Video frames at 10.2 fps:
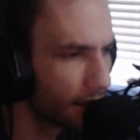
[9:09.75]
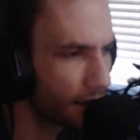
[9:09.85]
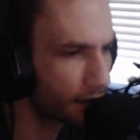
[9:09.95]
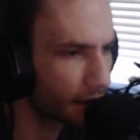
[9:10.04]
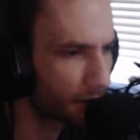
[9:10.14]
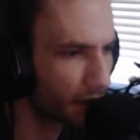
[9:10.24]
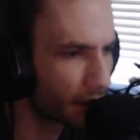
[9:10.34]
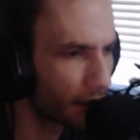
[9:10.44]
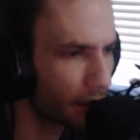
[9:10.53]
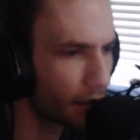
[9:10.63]

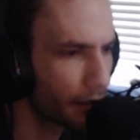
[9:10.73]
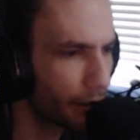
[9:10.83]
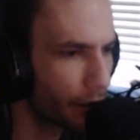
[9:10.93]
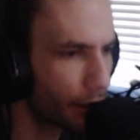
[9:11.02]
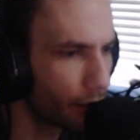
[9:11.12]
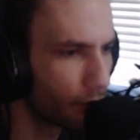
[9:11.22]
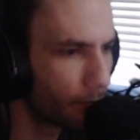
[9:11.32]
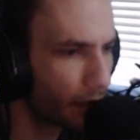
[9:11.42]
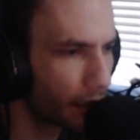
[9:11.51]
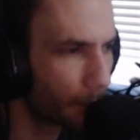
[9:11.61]
something you would
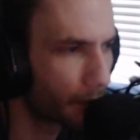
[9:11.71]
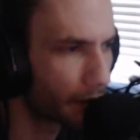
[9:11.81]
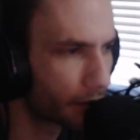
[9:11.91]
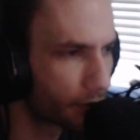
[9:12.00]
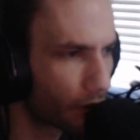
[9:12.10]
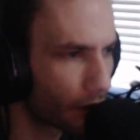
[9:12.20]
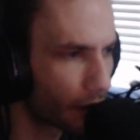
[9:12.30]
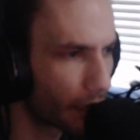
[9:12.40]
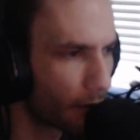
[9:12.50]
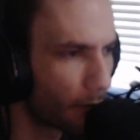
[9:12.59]
pick up the controller
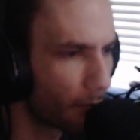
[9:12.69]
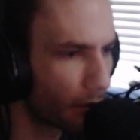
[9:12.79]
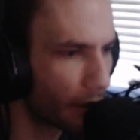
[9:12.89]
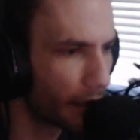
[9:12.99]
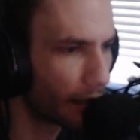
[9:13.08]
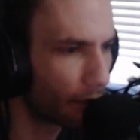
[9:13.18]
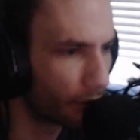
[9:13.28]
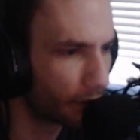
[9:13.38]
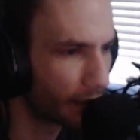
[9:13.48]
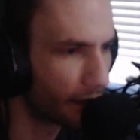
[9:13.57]
and then put it down
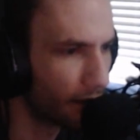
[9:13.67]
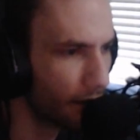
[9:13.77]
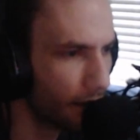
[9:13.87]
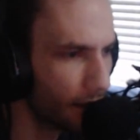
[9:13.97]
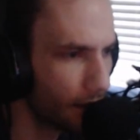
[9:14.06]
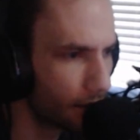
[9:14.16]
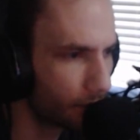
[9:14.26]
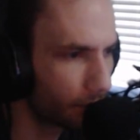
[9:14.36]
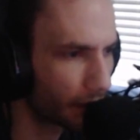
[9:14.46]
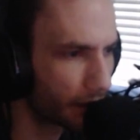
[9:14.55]
within
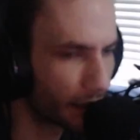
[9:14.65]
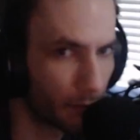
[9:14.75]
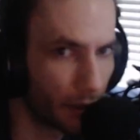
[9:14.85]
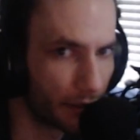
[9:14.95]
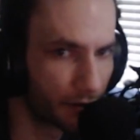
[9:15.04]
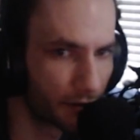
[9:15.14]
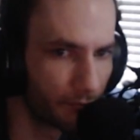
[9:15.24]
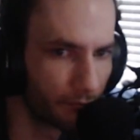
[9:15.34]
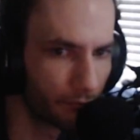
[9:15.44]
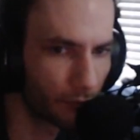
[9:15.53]
probably 10 minutes,
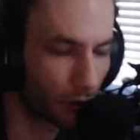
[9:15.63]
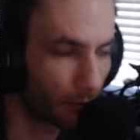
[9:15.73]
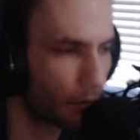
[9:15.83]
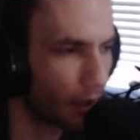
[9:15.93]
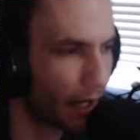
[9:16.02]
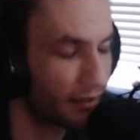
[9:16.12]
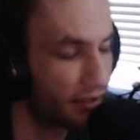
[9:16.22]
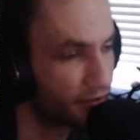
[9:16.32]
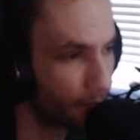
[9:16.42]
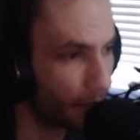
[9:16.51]
or at
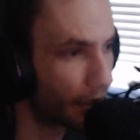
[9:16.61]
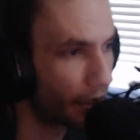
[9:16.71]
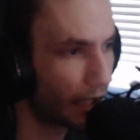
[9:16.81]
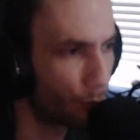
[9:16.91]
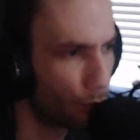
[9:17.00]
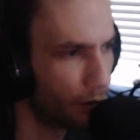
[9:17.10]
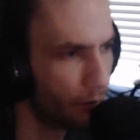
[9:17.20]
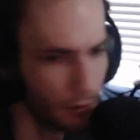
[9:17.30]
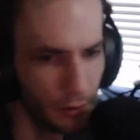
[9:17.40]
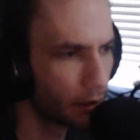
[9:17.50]
least me, I would.
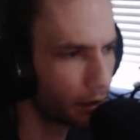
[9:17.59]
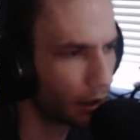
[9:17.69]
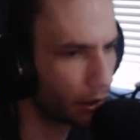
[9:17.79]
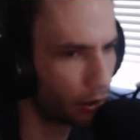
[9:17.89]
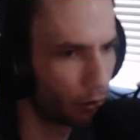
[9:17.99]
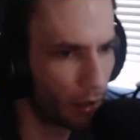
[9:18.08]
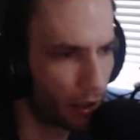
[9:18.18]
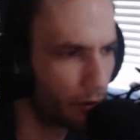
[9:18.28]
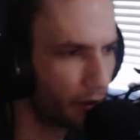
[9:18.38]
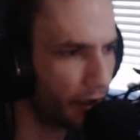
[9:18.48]
I don't know about
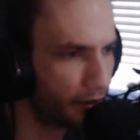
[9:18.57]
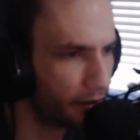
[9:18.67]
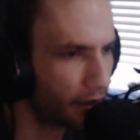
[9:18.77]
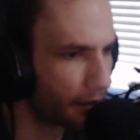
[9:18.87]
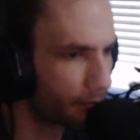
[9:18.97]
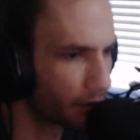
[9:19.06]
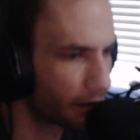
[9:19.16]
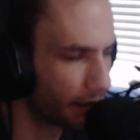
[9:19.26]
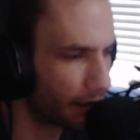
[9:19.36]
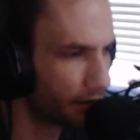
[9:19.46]
you guys, you guys
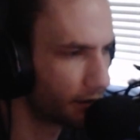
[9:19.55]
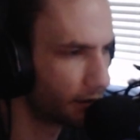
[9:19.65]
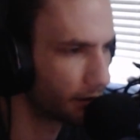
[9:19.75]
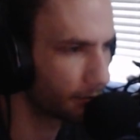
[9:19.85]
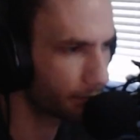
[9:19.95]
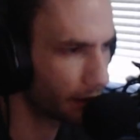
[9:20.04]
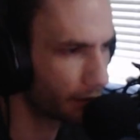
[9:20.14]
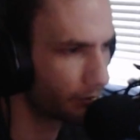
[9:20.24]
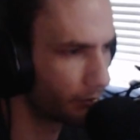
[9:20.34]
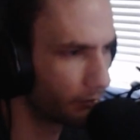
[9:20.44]
probably into
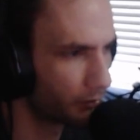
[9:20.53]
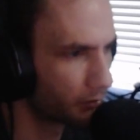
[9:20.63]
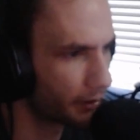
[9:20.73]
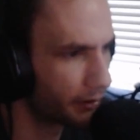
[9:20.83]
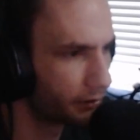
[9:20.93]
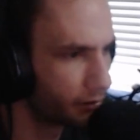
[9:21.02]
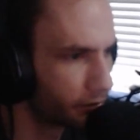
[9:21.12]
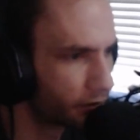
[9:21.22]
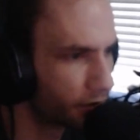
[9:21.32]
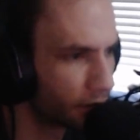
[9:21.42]
puzzles and
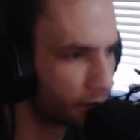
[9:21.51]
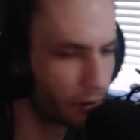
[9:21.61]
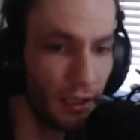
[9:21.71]
stuff.